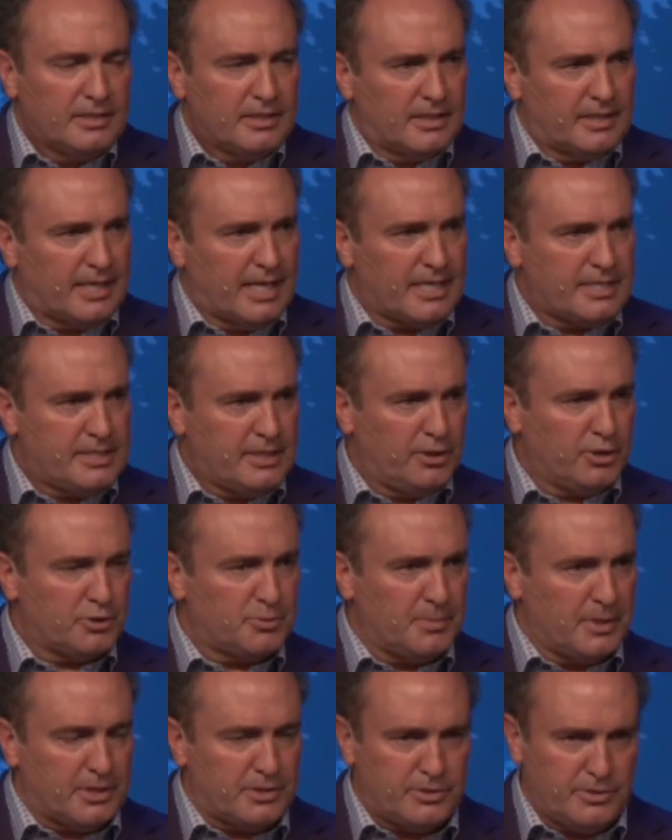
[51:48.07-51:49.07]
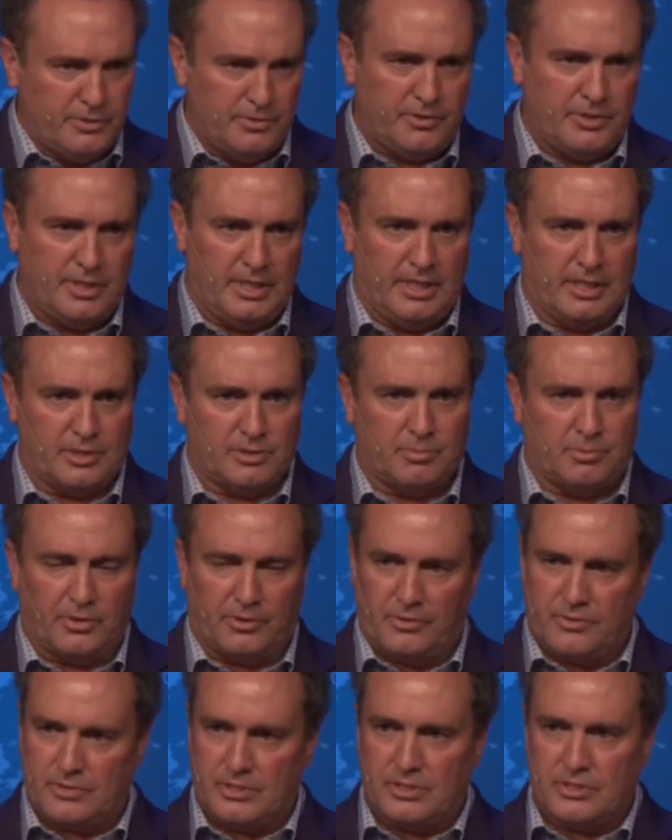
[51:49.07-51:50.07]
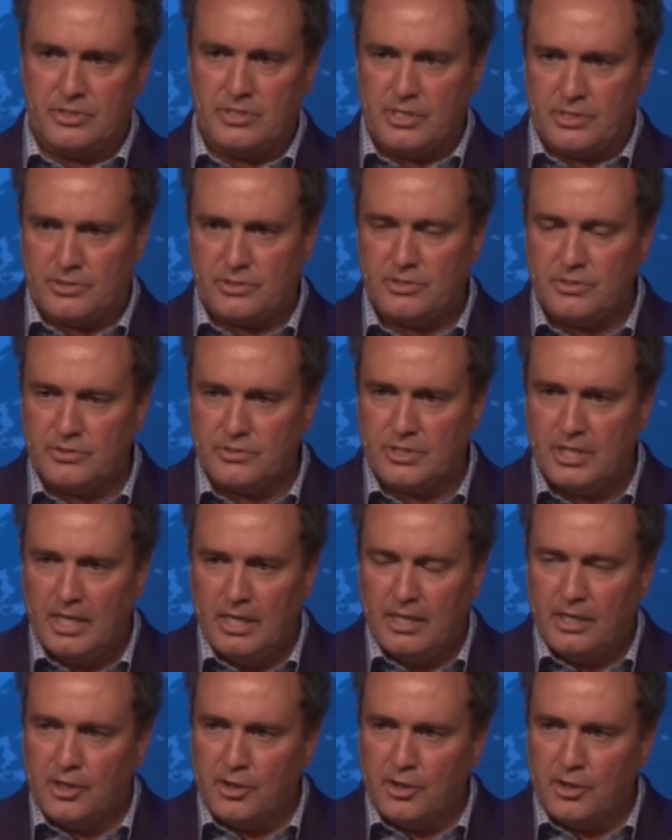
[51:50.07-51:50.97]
Now that tells me two things, brothers and sisters.